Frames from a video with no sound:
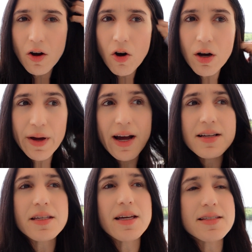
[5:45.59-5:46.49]
All I'm
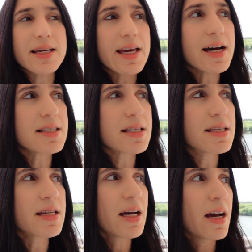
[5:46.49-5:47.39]
asking as a guest
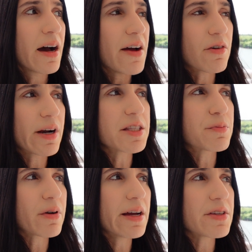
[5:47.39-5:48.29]
is, I have a right
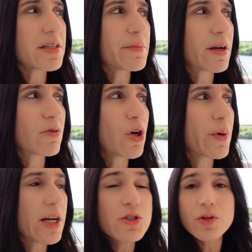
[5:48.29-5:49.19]
to privacy in my room
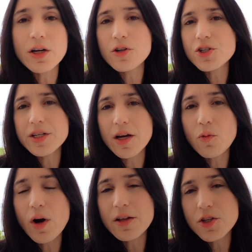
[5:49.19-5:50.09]
and I do not
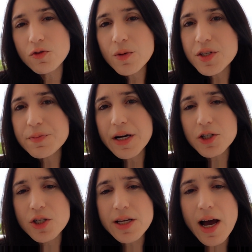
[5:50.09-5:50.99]
understand why this room
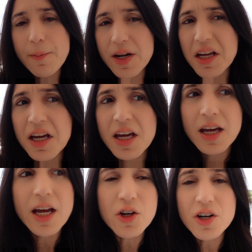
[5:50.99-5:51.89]
inspection is happening.
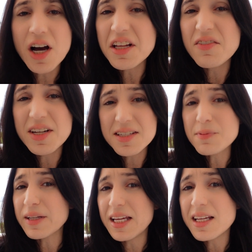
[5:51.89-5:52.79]
And you're not even
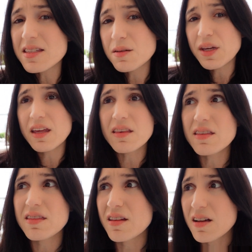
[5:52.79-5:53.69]
explaining to me
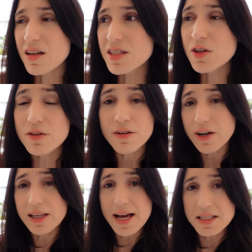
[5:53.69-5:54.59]
until the
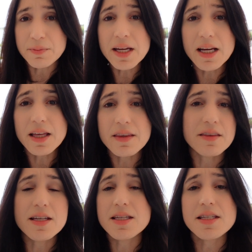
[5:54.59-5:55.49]
very last minute
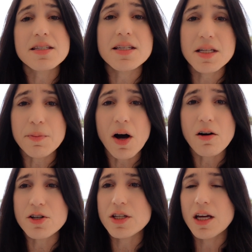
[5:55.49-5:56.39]
that this is a Disney
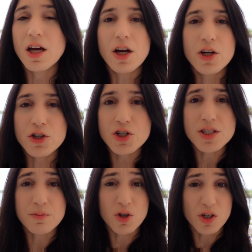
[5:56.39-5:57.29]
policy. You're
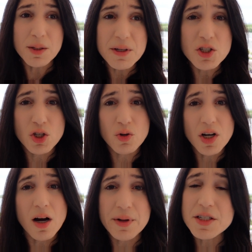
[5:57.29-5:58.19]
just some creepy dude
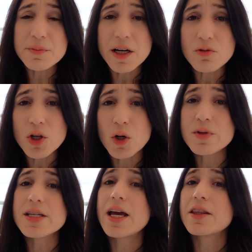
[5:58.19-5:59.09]
coming to my
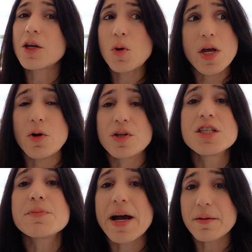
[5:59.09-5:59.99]
room saying that you need to
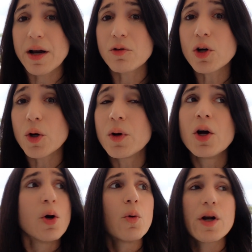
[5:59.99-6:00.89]
inspect my room
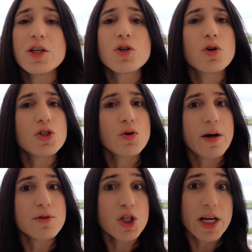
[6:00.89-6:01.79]
when I told you
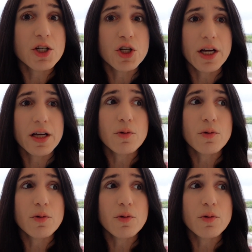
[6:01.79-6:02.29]
I'm changing.